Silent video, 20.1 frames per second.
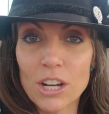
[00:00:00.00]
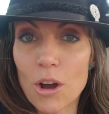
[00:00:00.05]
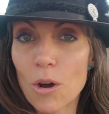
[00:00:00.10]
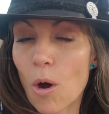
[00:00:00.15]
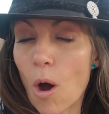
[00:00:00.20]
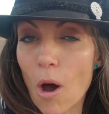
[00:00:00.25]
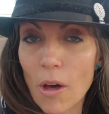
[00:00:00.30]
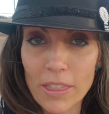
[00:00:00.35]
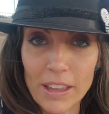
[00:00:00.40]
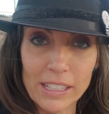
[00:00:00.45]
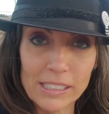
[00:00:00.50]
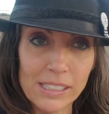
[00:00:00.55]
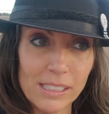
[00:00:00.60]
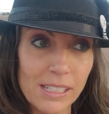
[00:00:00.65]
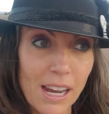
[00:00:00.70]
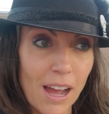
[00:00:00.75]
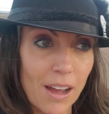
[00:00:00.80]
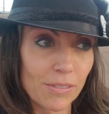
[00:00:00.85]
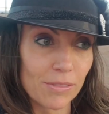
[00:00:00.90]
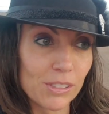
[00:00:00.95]
all that
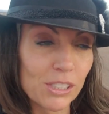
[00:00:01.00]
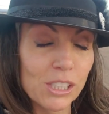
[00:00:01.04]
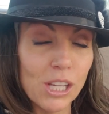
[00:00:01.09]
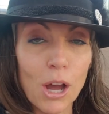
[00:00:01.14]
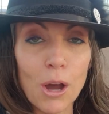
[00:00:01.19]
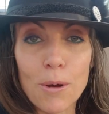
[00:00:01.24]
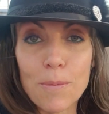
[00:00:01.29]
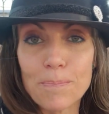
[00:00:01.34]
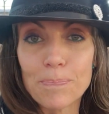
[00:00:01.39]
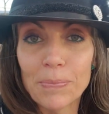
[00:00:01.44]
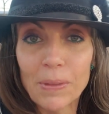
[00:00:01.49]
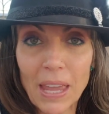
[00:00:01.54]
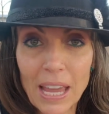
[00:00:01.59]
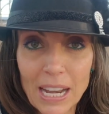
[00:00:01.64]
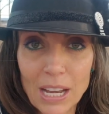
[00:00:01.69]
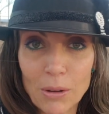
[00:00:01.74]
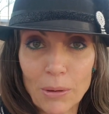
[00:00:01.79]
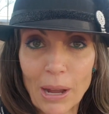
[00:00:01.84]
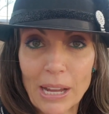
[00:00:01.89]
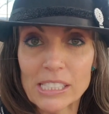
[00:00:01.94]
stuff. So
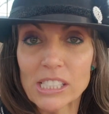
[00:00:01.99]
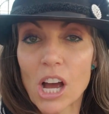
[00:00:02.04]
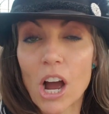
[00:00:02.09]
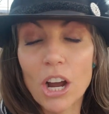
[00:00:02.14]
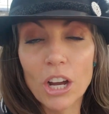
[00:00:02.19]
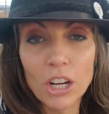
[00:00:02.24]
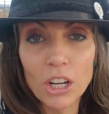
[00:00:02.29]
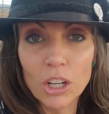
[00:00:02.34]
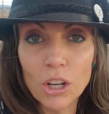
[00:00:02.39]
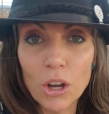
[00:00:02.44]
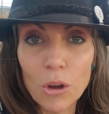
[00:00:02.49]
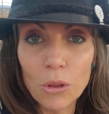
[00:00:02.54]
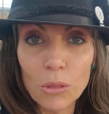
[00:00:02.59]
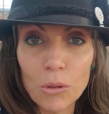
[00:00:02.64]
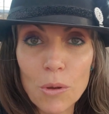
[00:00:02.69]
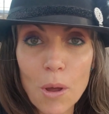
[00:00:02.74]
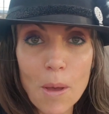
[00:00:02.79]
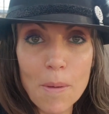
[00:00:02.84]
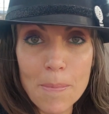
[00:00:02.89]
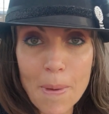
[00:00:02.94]
anyways, I'm going to go
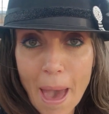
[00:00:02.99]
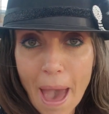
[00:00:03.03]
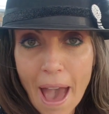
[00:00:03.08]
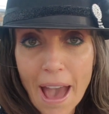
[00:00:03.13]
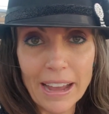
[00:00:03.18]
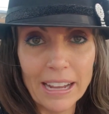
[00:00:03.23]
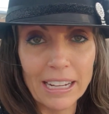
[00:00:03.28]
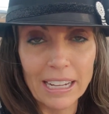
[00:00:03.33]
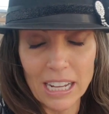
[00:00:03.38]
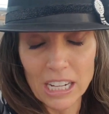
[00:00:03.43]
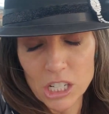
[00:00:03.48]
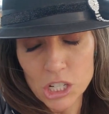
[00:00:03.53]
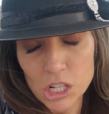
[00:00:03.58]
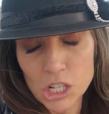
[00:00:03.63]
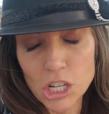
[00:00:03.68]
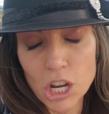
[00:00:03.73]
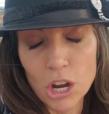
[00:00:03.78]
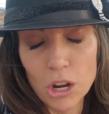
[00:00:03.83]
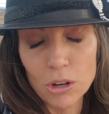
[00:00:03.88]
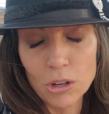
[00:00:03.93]
through my bag and kind of
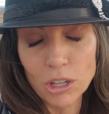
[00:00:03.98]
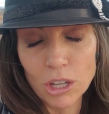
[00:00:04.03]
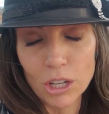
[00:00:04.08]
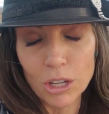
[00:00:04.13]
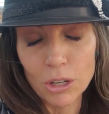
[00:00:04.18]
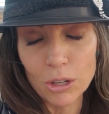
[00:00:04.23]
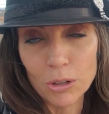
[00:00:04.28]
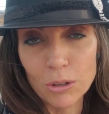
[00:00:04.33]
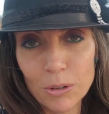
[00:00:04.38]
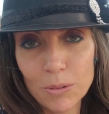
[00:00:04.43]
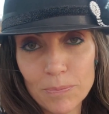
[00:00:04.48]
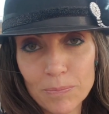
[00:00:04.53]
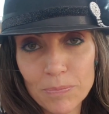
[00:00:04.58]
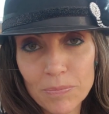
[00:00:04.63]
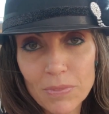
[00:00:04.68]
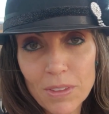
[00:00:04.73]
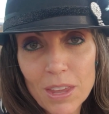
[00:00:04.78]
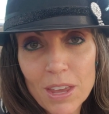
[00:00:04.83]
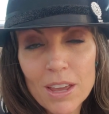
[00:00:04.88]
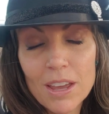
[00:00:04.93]
show you
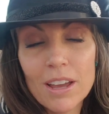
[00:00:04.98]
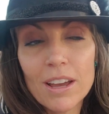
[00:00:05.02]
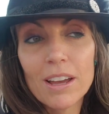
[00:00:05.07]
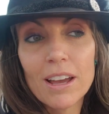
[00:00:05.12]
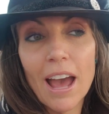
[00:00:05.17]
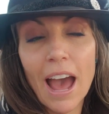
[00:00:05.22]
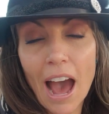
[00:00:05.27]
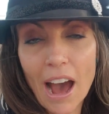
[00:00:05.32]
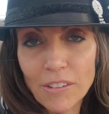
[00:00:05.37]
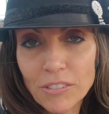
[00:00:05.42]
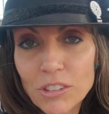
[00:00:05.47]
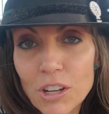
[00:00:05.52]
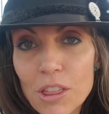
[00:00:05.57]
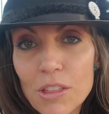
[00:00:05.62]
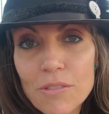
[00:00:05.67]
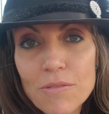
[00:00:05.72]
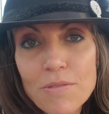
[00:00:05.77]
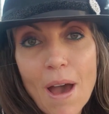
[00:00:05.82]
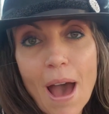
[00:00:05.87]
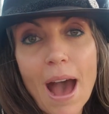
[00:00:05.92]
after
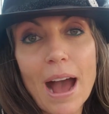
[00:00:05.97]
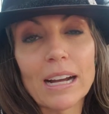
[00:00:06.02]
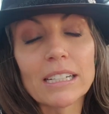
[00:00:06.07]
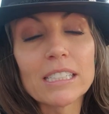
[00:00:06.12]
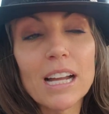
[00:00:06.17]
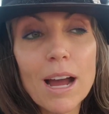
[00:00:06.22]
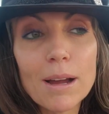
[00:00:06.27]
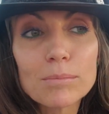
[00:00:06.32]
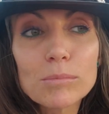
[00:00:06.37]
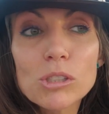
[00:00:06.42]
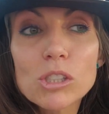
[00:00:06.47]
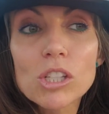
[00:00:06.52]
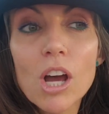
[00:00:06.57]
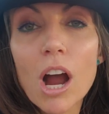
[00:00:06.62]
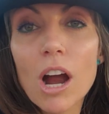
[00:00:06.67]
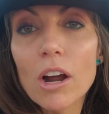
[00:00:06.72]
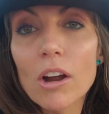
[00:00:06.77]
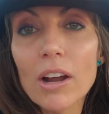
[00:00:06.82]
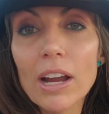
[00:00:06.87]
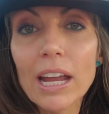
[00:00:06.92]
the fact. I'm
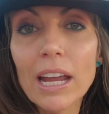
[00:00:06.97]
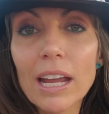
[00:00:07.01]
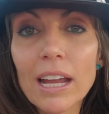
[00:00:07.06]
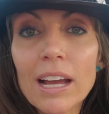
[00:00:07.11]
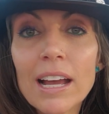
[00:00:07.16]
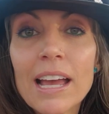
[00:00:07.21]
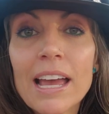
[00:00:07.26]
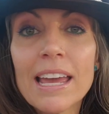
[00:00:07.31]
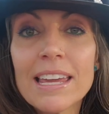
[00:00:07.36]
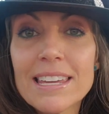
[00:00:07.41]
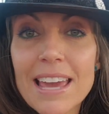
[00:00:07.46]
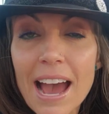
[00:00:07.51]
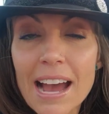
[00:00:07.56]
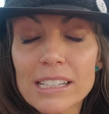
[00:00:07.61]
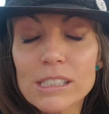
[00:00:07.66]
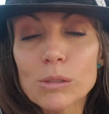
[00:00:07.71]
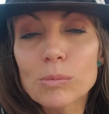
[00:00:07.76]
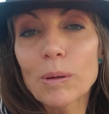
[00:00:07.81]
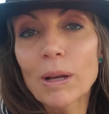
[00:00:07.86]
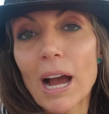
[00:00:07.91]
sorry.
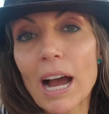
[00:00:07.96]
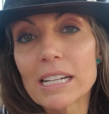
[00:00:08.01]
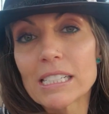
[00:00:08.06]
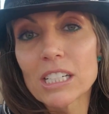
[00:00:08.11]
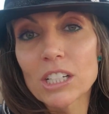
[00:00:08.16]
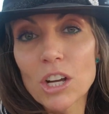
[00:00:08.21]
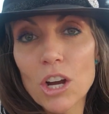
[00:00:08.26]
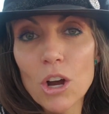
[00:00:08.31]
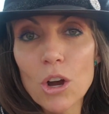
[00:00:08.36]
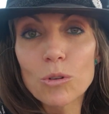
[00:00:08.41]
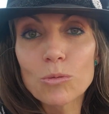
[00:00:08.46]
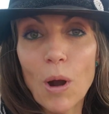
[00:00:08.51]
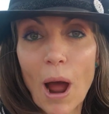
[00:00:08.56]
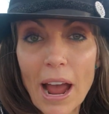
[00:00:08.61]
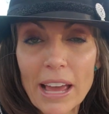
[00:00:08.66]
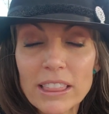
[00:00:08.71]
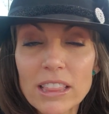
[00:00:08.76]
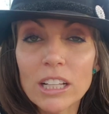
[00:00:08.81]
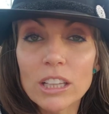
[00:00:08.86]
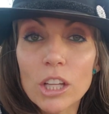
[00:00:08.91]
Yes, we got to go
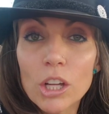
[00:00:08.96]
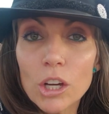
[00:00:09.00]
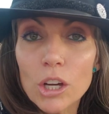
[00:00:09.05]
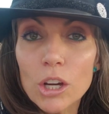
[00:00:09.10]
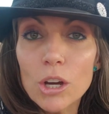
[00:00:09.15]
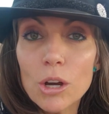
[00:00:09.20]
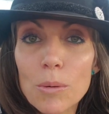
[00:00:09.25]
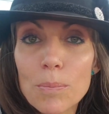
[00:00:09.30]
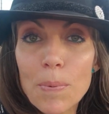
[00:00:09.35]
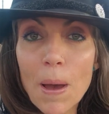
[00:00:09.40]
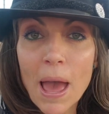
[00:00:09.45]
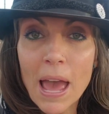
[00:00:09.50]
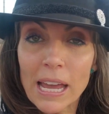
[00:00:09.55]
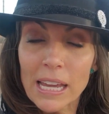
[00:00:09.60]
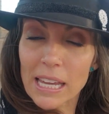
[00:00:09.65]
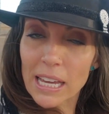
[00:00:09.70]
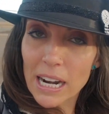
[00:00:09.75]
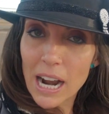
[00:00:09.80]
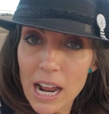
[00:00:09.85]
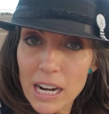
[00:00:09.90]
ride the loop,
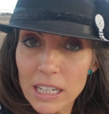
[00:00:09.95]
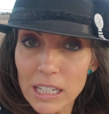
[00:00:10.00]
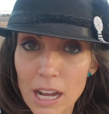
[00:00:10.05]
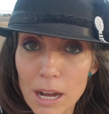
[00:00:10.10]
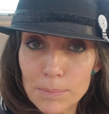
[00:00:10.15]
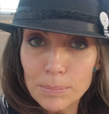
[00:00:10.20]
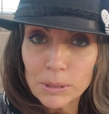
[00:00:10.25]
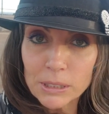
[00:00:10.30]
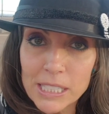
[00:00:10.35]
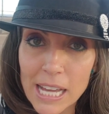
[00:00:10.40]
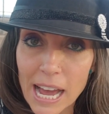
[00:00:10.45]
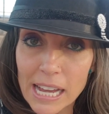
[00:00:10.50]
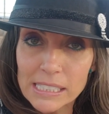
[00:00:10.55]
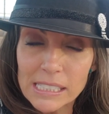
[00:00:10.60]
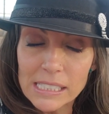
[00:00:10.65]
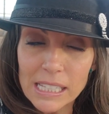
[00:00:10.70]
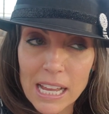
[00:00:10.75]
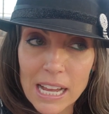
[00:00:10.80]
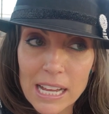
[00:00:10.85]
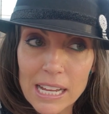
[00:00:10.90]
get on a couple
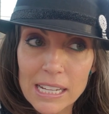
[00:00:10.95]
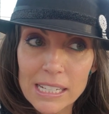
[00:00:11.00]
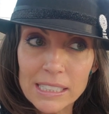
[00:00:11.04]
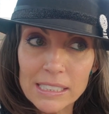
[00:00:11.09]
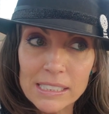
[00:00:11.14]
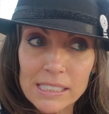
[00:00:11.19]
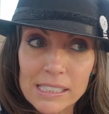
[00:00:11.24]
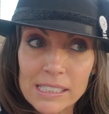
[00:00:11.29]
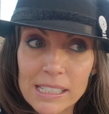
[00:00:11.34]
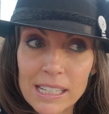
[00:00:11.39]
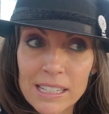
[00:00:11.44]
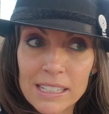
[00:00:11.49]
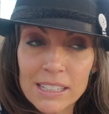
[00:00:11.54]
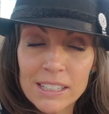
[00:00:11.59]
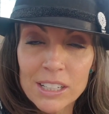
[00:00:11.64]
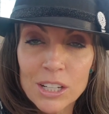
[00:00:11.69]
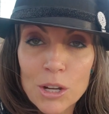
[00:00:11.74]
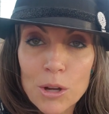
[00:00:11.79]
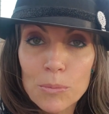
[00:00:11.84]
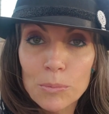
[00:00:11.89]
Teslas.
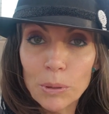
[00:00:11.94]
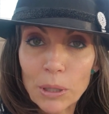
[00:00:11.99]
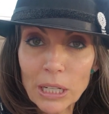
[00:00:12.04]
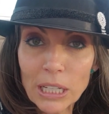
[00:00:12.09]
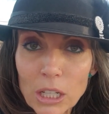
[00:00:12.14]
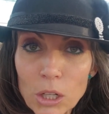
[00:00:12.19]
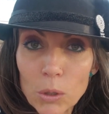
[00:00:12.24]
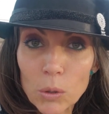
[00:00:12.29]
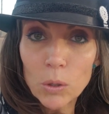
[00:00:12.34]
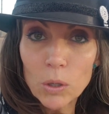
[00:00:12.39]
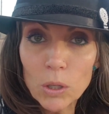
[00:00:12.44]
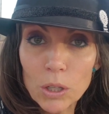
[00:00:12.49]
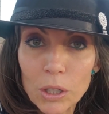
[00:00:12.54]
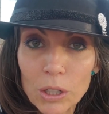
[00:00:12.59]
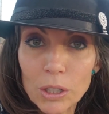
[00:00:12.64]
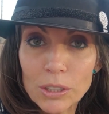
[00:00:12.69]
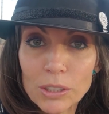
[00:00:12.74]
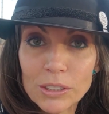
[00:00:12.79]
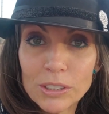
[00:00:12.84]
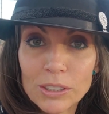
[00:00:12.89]
Pretty
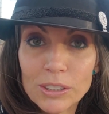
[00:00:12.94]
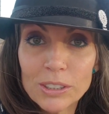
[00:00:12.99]
cool.